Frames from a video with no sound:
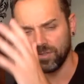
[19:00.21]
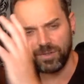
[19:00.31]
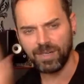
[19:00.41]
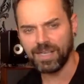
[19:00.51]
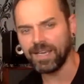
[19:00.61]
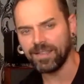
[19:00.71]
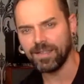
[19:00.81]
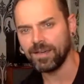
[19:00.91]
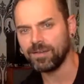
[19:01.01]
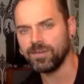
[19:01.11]
to
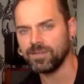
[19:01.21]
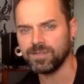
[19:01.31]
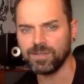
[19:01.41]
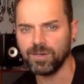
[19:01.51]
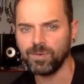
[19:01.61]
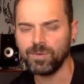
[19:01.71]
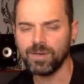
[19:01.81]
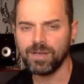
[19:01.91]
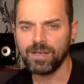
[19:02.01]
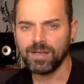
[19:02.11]
lead, and good to go.
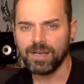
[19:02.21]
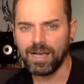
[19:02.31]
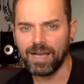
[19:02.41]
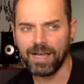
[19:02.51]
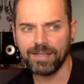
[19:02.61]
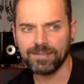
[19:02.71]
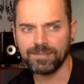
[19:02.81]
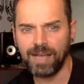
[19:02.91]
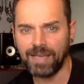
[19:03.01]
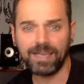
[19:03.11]

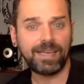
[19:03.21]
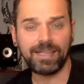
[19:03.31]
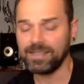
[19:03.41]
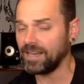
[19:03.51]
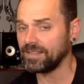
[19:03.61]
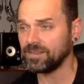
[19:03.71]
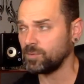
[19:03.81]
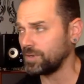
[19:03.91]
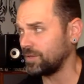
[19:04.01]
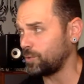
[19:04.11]
And I can get that
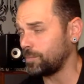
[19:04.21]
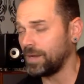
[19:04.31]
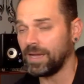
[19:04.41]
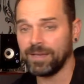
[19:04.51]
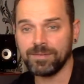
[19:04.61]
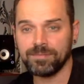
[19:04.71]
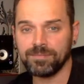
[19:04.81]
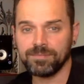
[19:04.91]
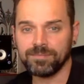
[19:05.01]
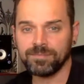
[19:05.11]
with all my
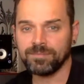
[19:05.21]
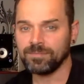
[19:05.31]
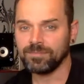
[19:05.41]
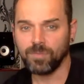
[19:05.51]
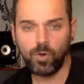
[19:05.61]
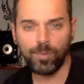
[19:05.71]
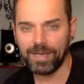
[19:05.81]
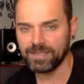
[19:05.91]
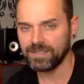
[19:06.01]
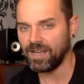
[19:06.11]

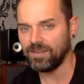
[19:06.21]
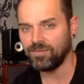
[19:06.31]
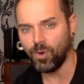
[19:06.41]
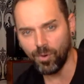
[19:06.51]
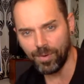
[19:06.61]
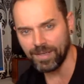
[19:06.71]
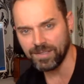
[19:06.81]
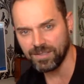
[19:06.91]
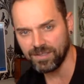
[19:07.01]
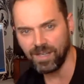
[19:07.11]
Omex stuff,
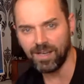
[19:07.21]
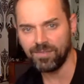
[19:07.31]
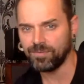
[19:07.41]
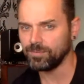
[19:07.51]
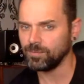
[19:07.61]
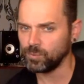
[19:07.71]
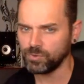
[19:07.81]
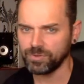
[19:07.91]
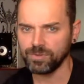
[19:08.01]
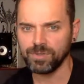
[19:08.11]
Orange stuff,
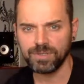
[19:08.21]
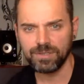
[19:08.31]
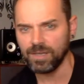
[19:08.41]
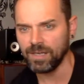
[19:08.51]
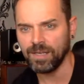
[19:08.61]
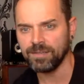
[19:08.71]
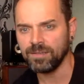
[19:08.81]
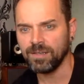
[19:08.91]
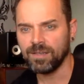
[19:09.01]
boosters, and